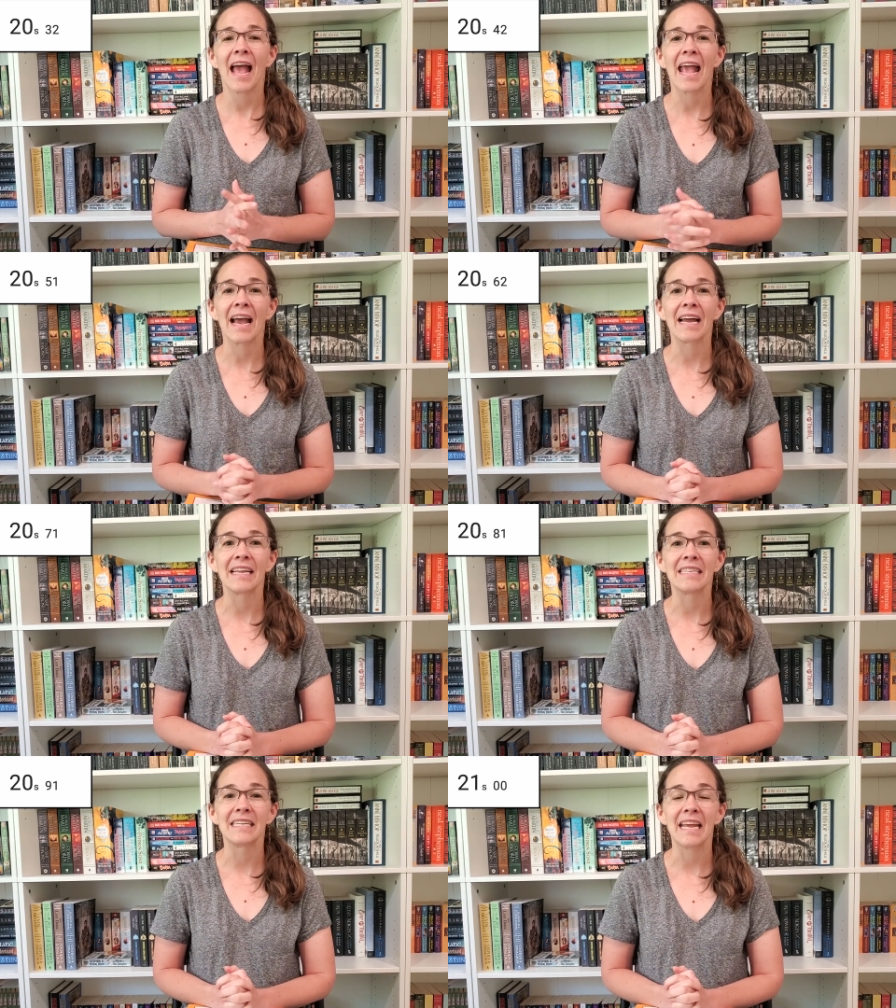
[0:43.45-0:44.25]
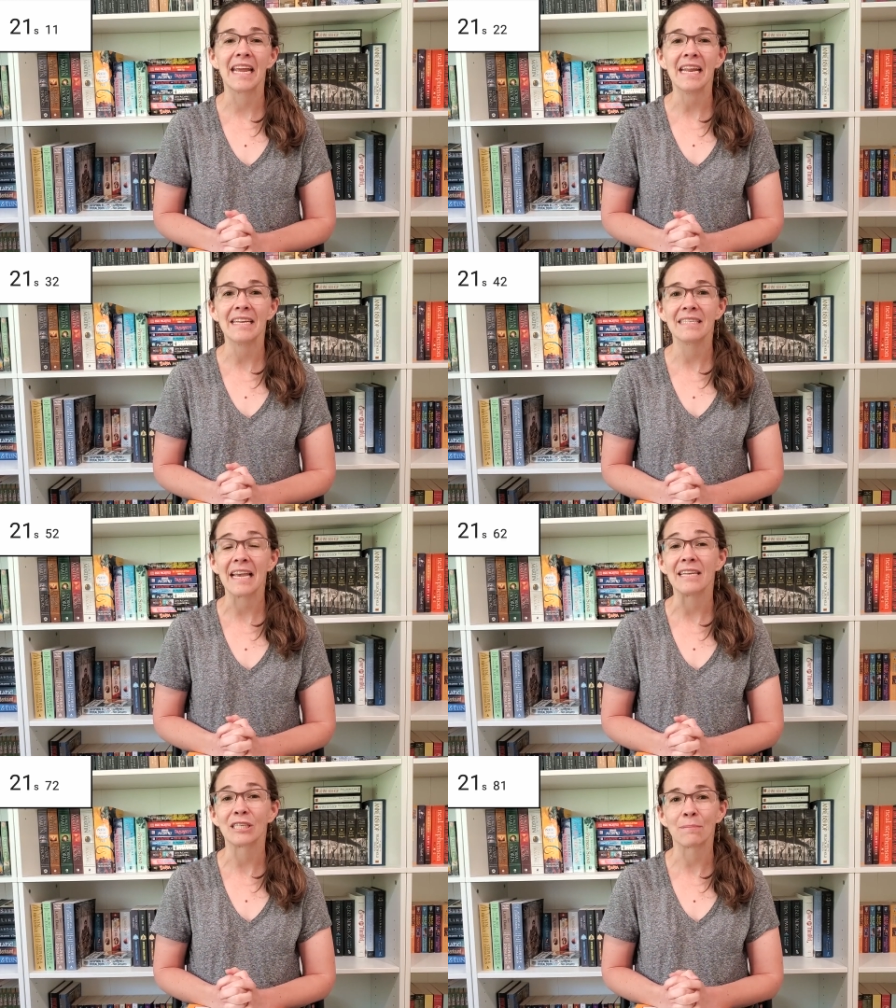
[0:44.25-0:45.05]
and it is
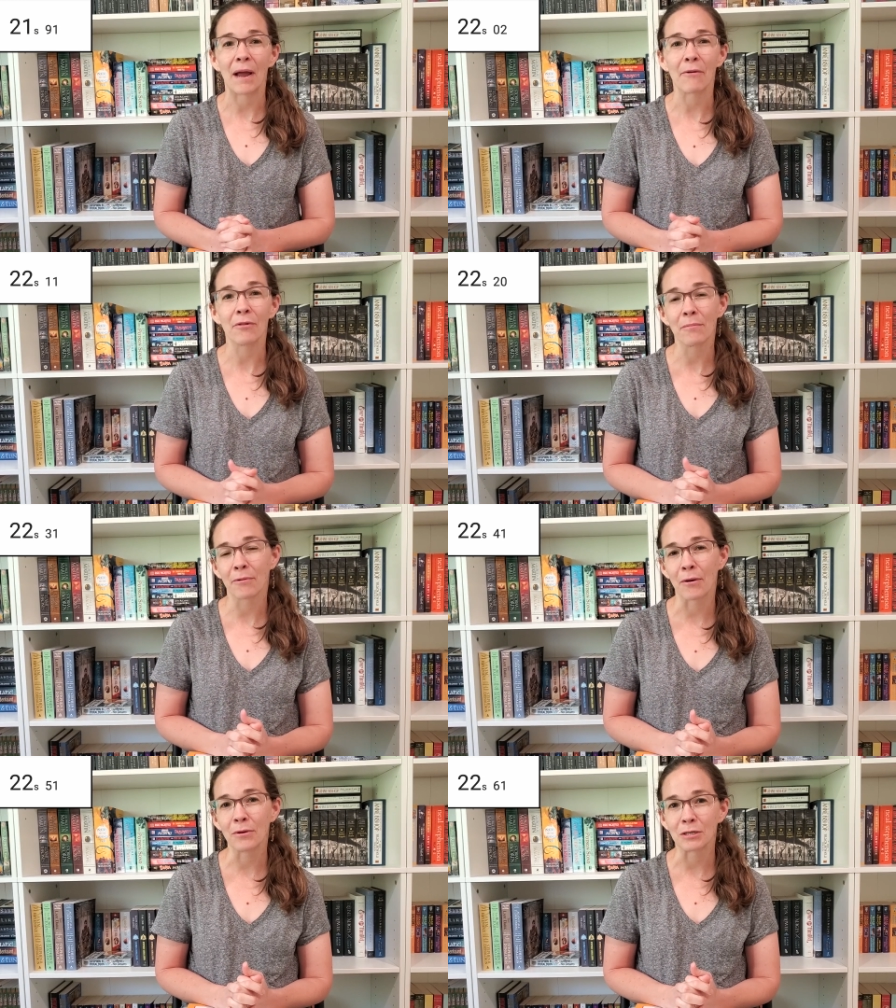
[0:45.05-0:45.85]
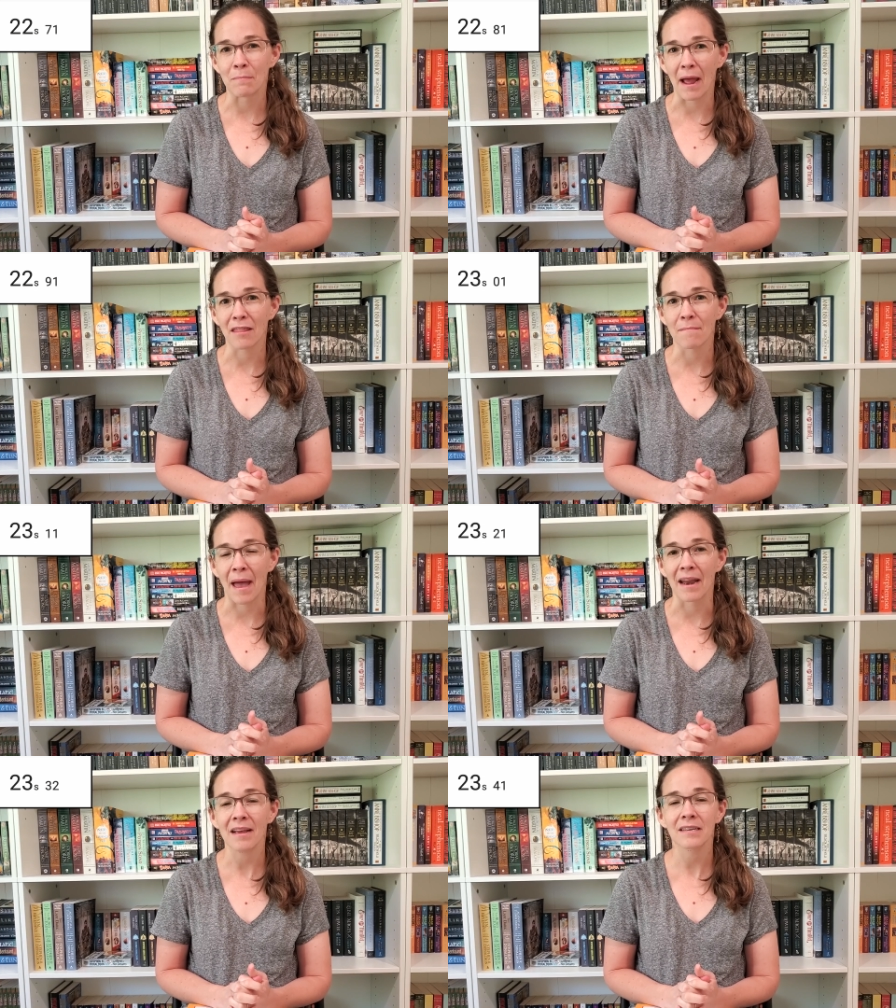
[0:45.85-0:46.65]
a spiral approach
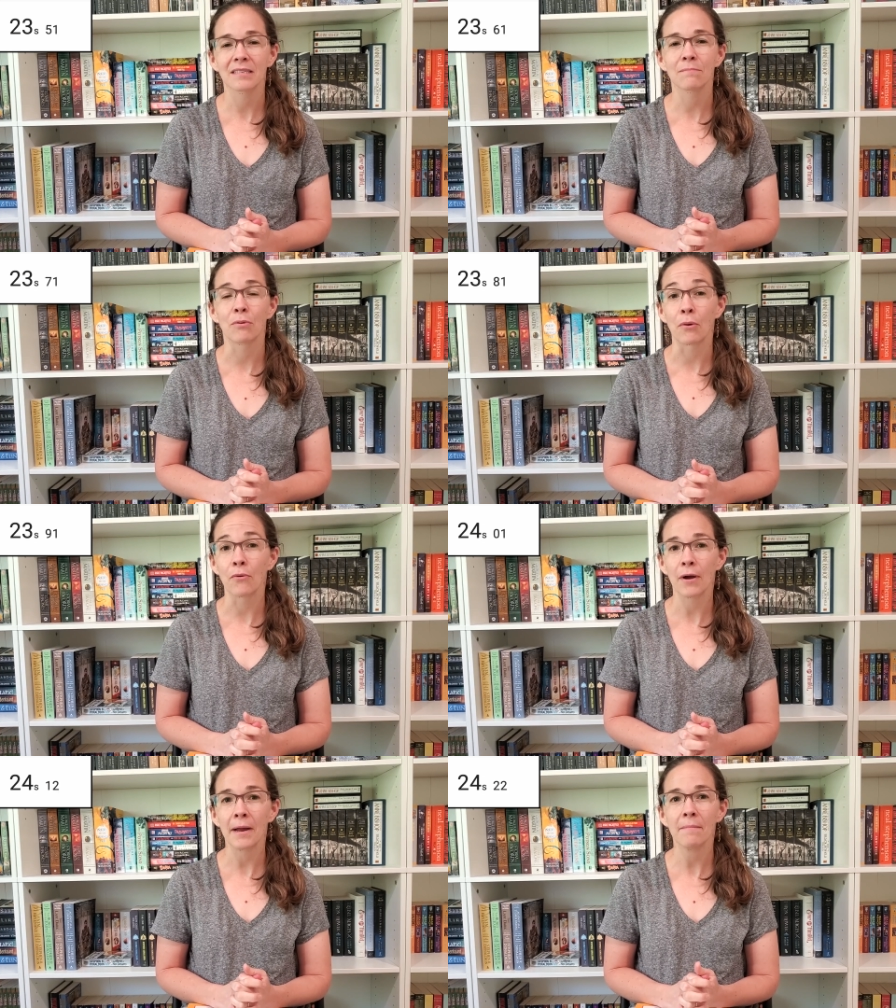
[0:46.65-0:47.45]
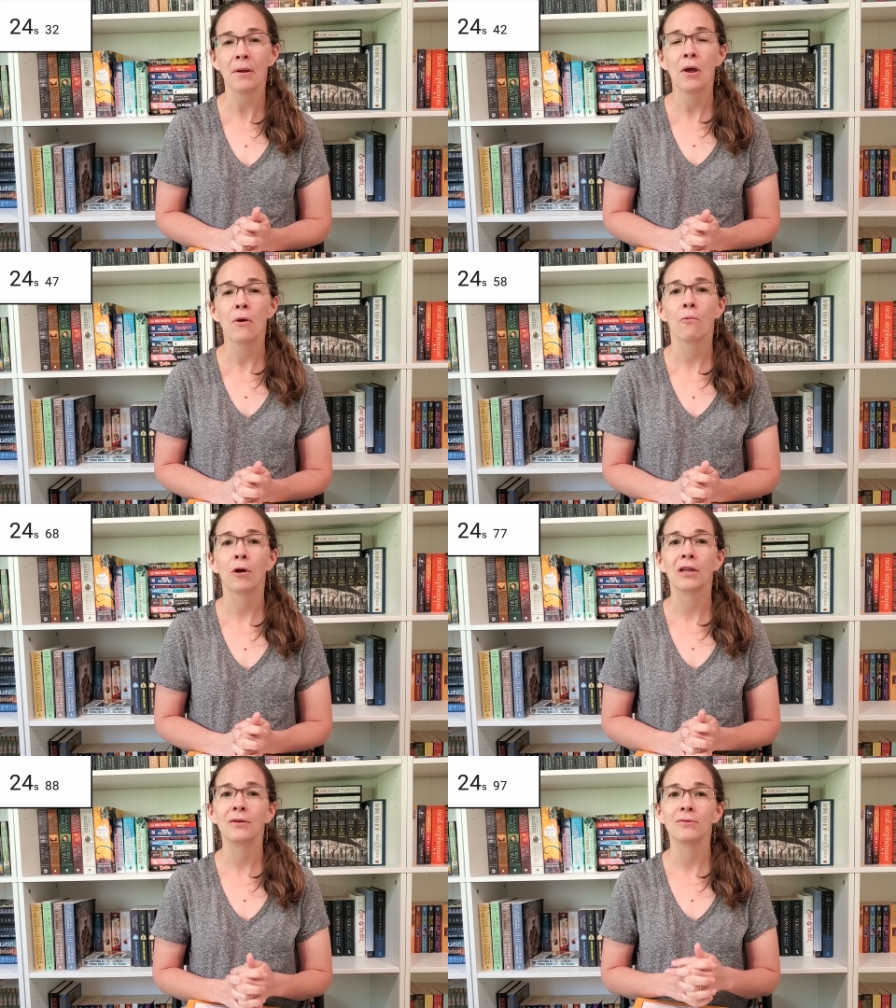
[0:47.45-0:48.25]
mathematics program
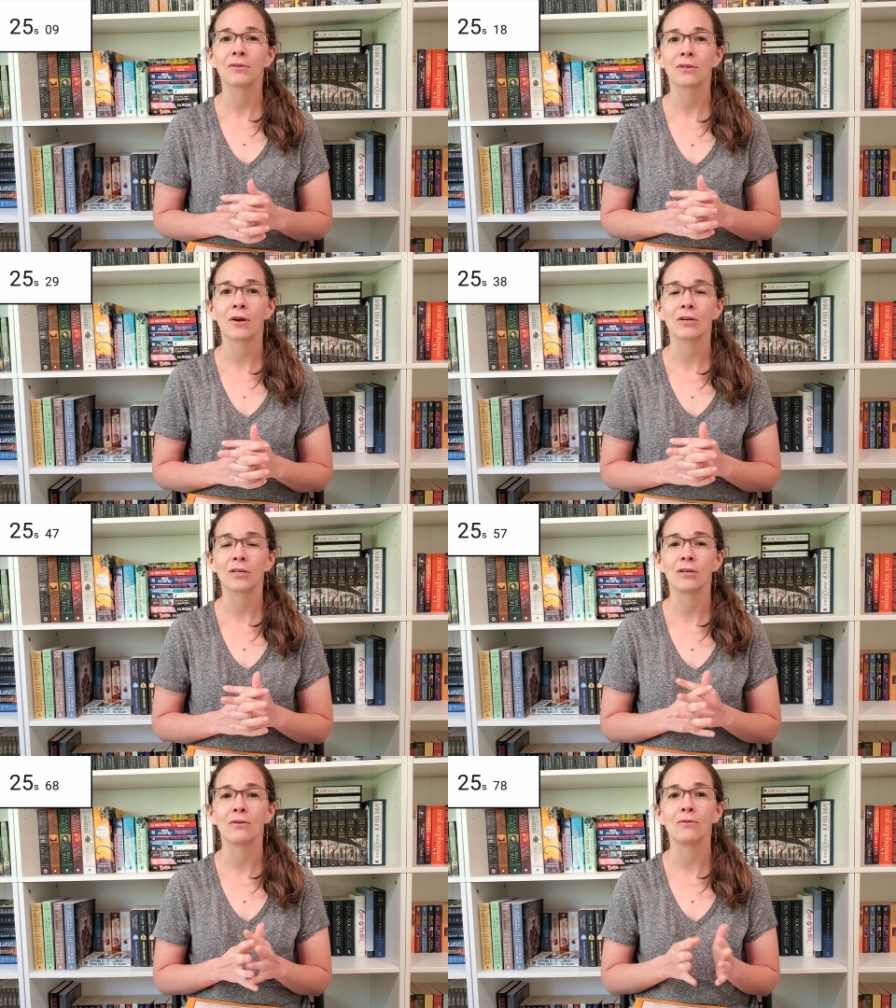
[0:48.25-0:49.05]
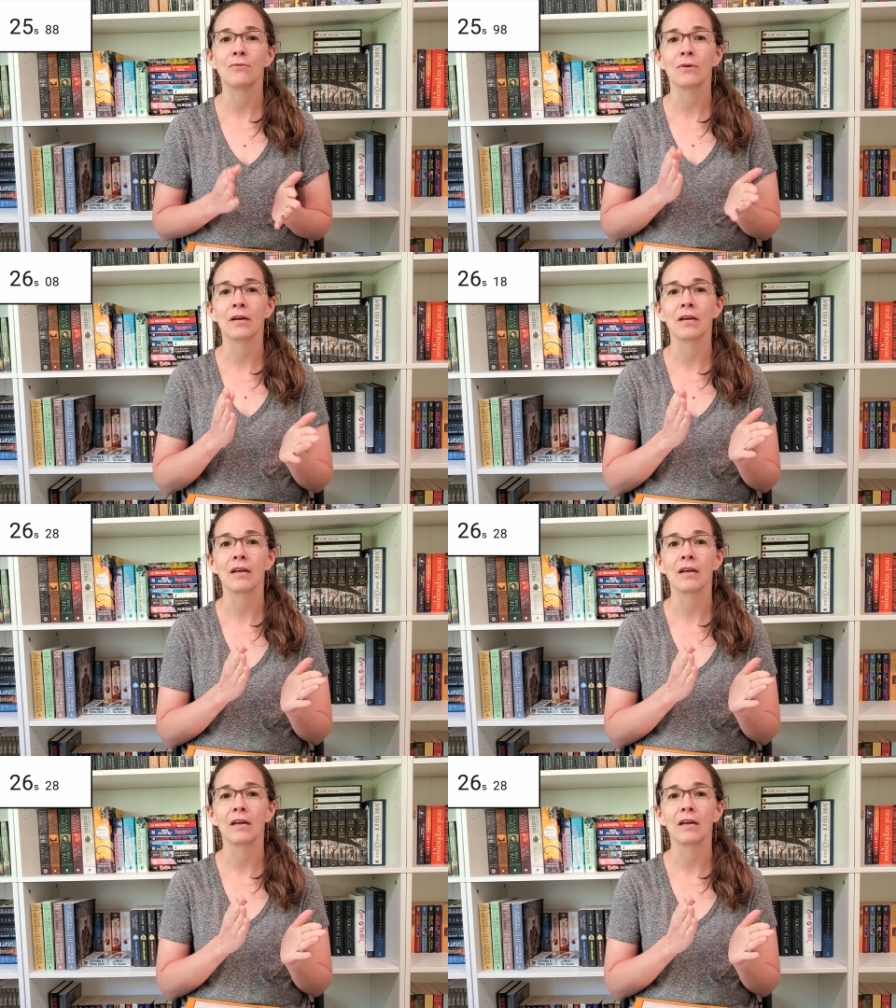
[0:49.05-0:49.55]
where you start to